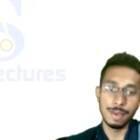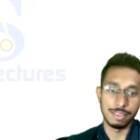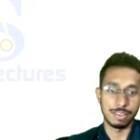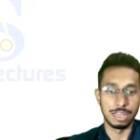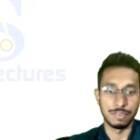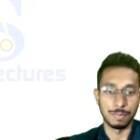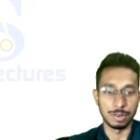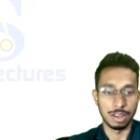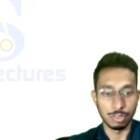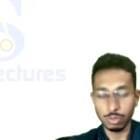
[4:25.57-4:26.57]
and
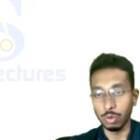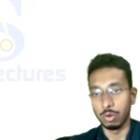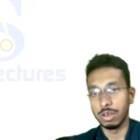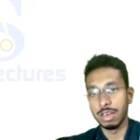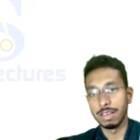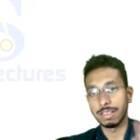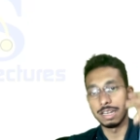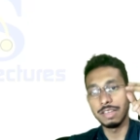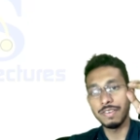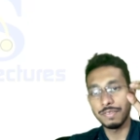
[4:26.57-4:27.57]
CD59. So,
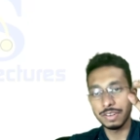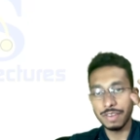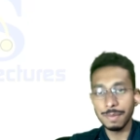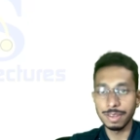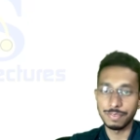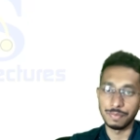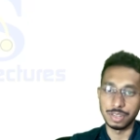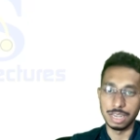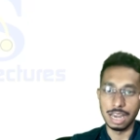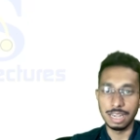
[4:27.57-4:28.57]
CD55 and
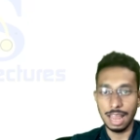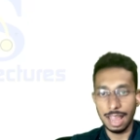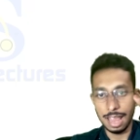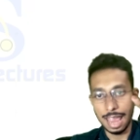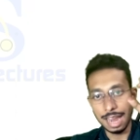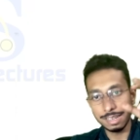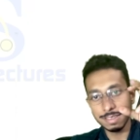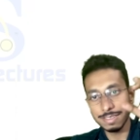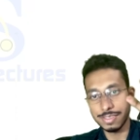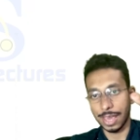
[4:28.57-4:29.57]
59 act
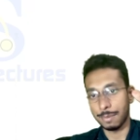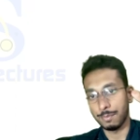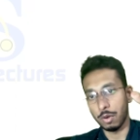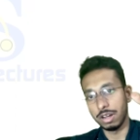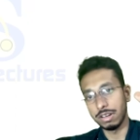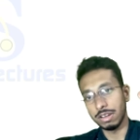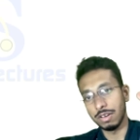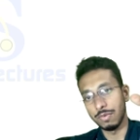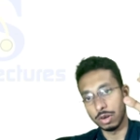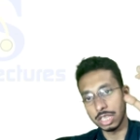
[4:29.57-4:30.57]
as a checkpoint
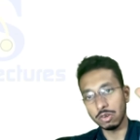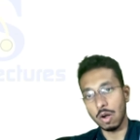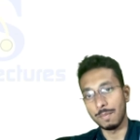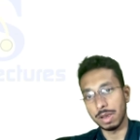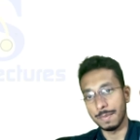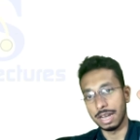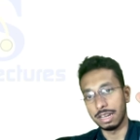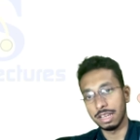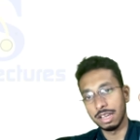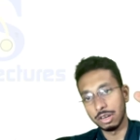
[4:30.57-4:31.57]
for the complement
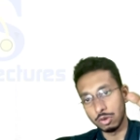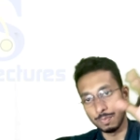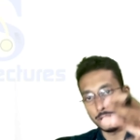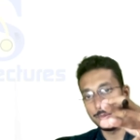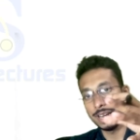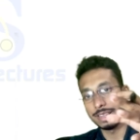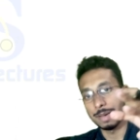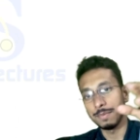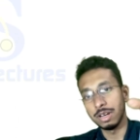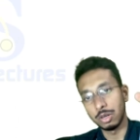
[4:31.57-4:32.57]
to prevent
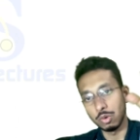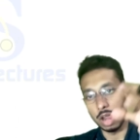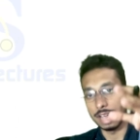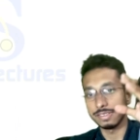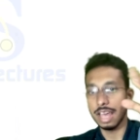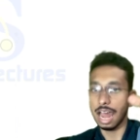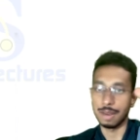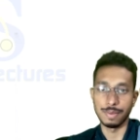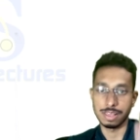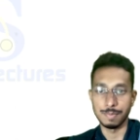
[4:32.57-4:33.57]
them to lyse the
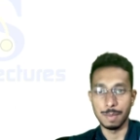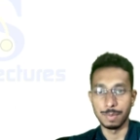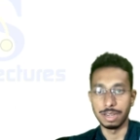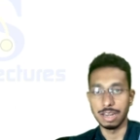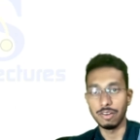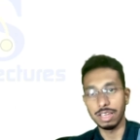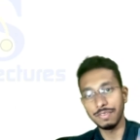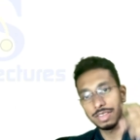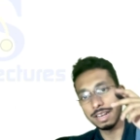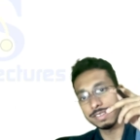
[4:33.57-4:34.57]
RBC membrane. Now,
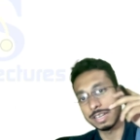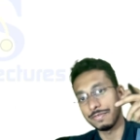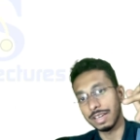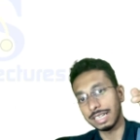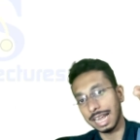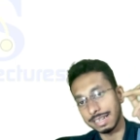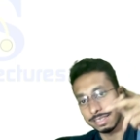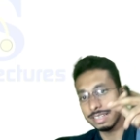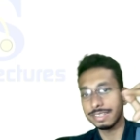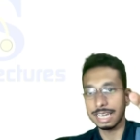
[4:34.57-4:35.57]
if there is defect at
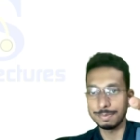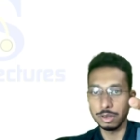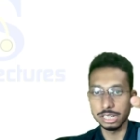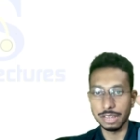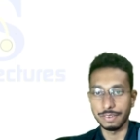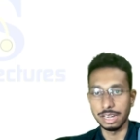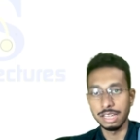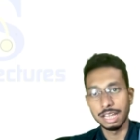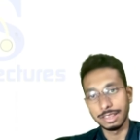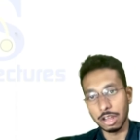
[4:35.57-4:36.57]
this checkpoint level,
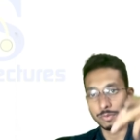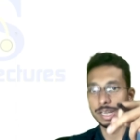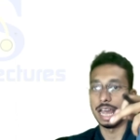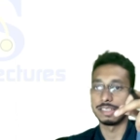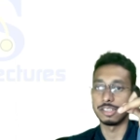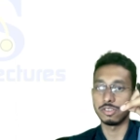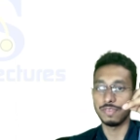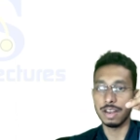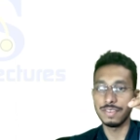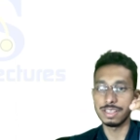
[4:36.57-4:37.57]
there will be lysis of
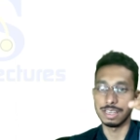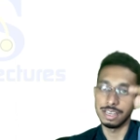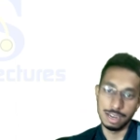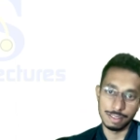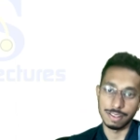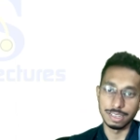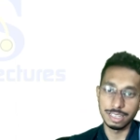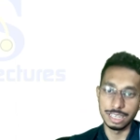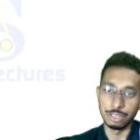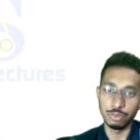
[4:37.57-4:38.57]
RBC
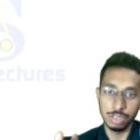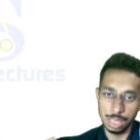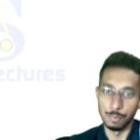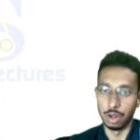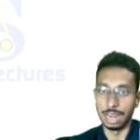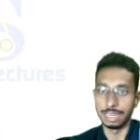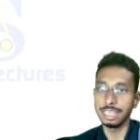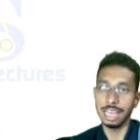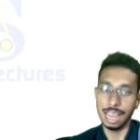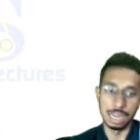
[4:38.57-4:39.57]
resulting into hemolytic
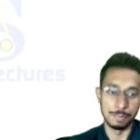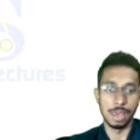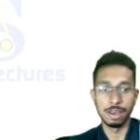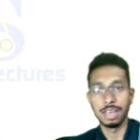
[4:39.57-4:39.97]
anemia